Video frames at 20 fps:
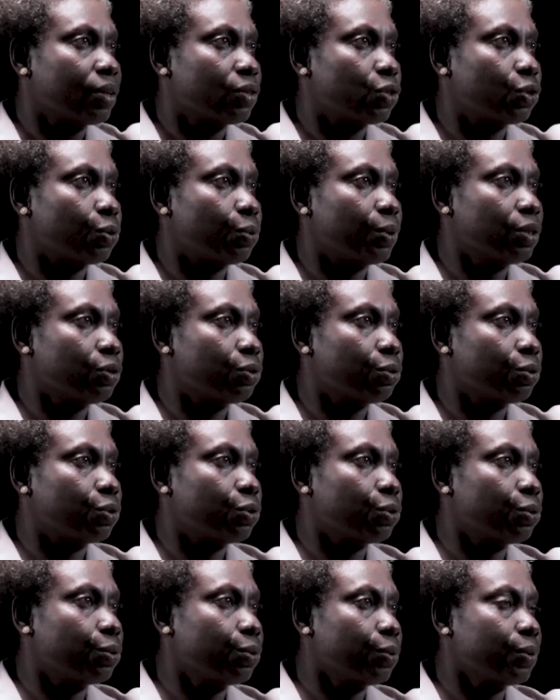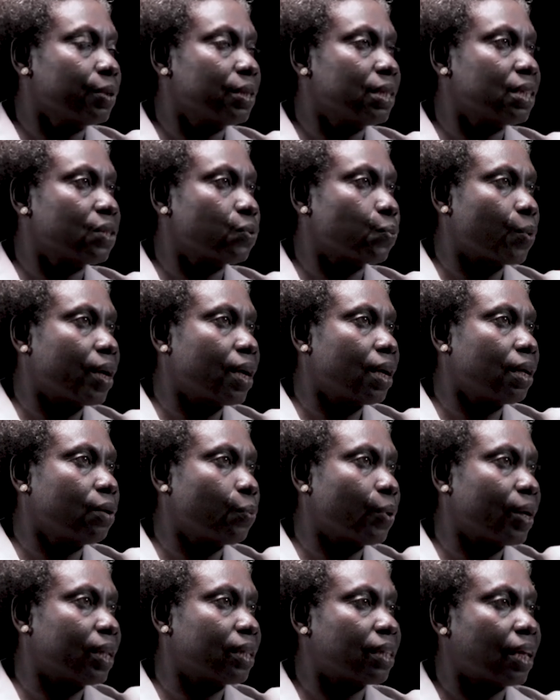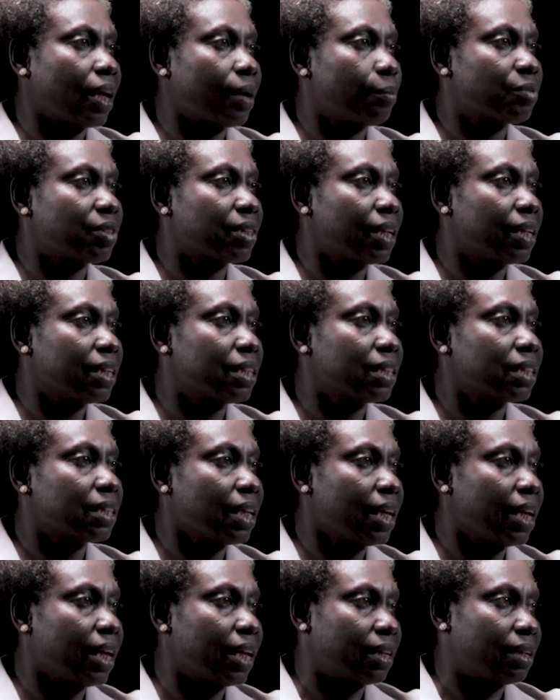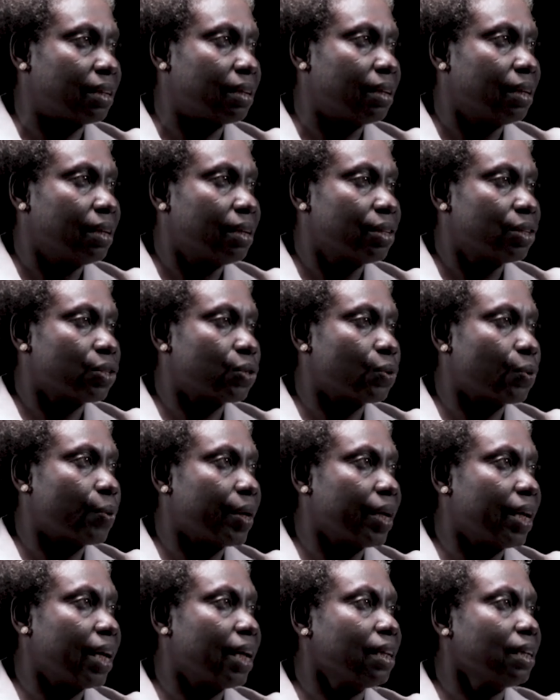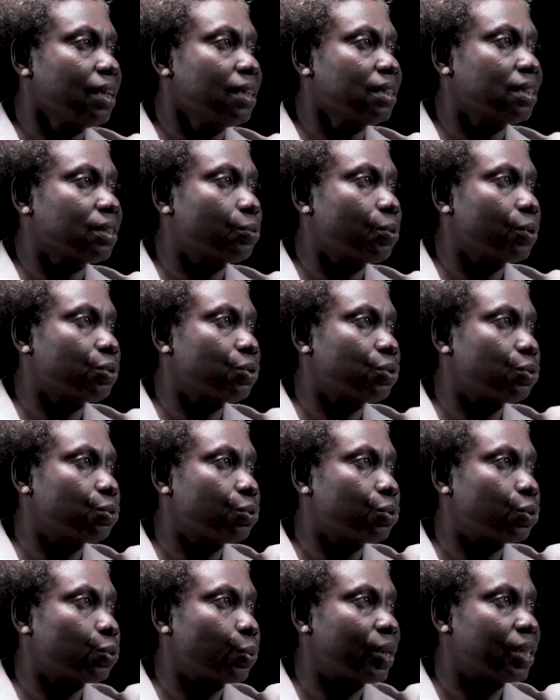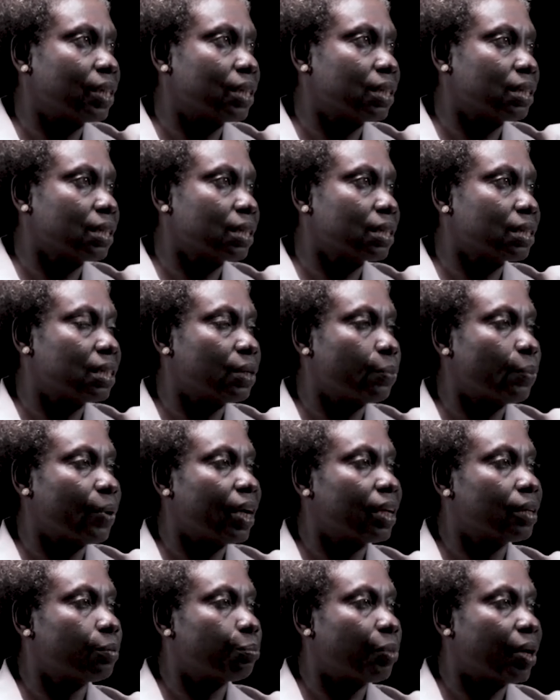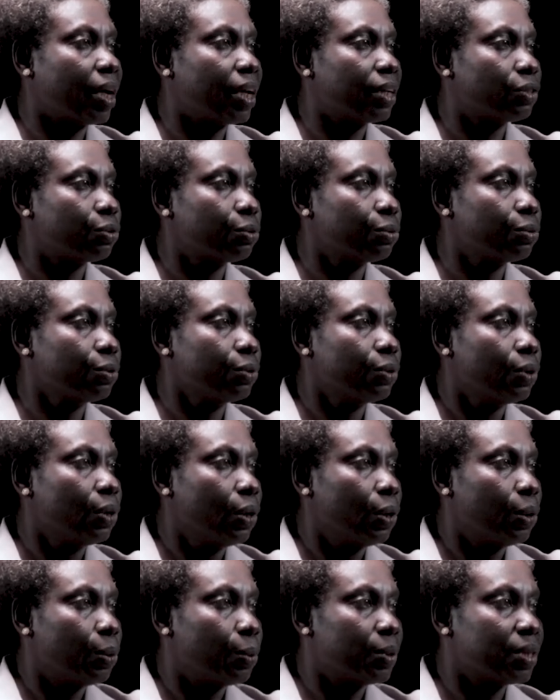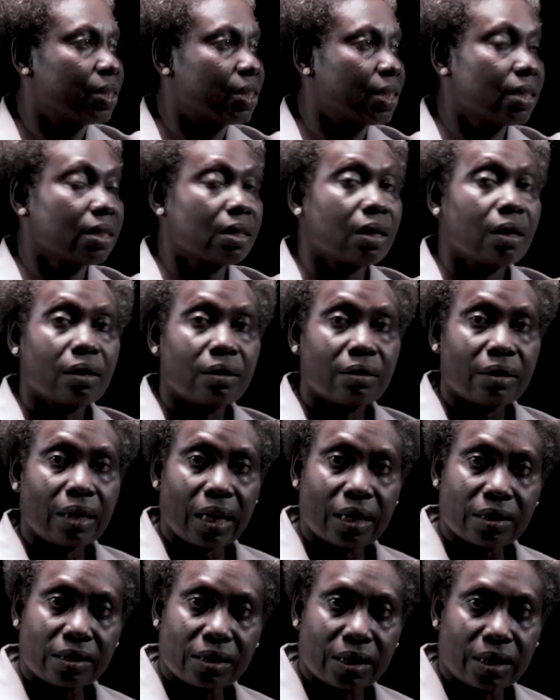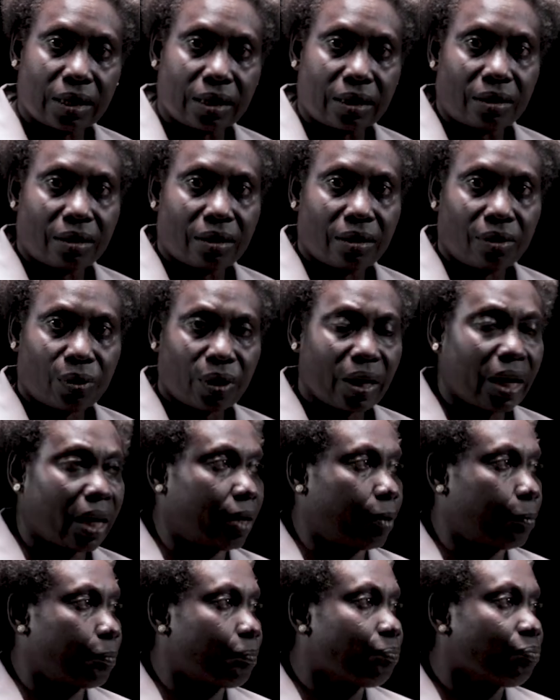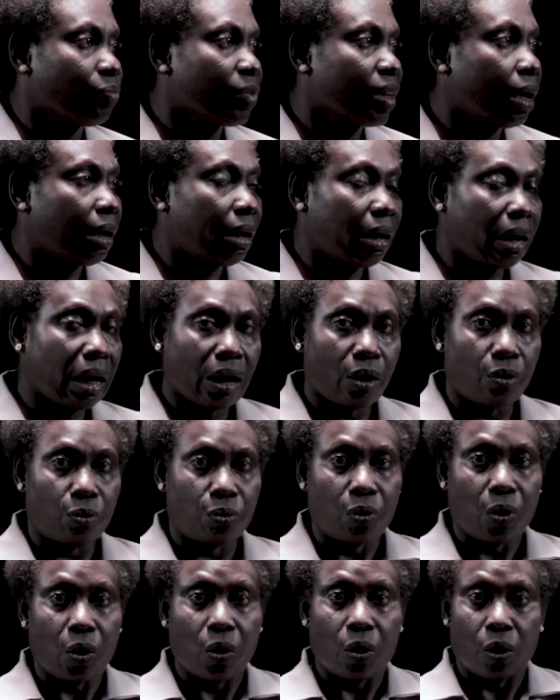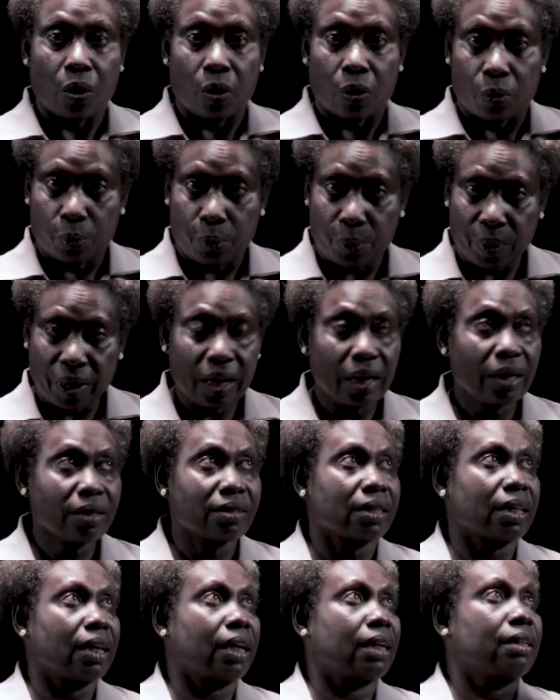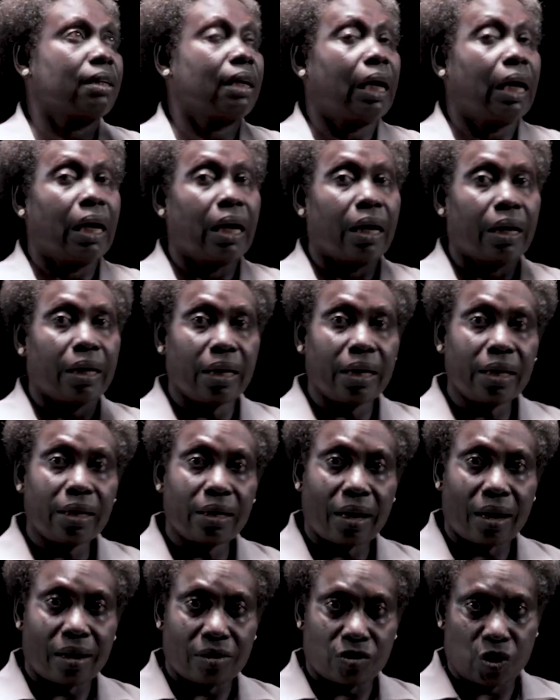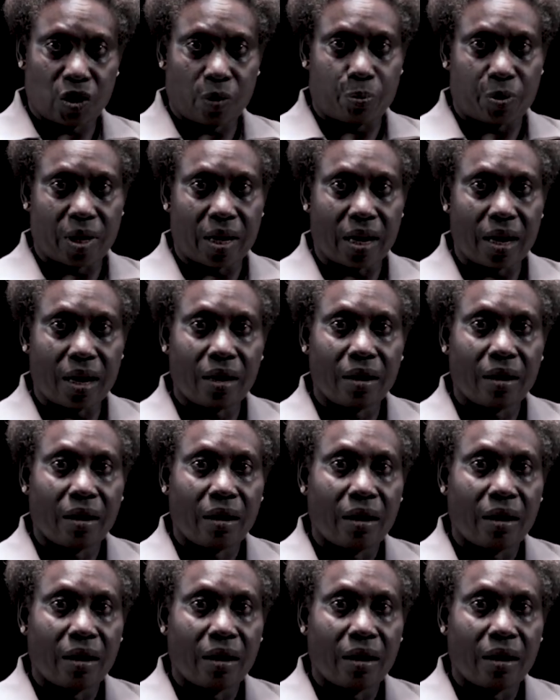2 into 2 is 1. 1 times n is n. So n is equals to 26 divided by 2, which is 13. Okay. Now, we said in algebra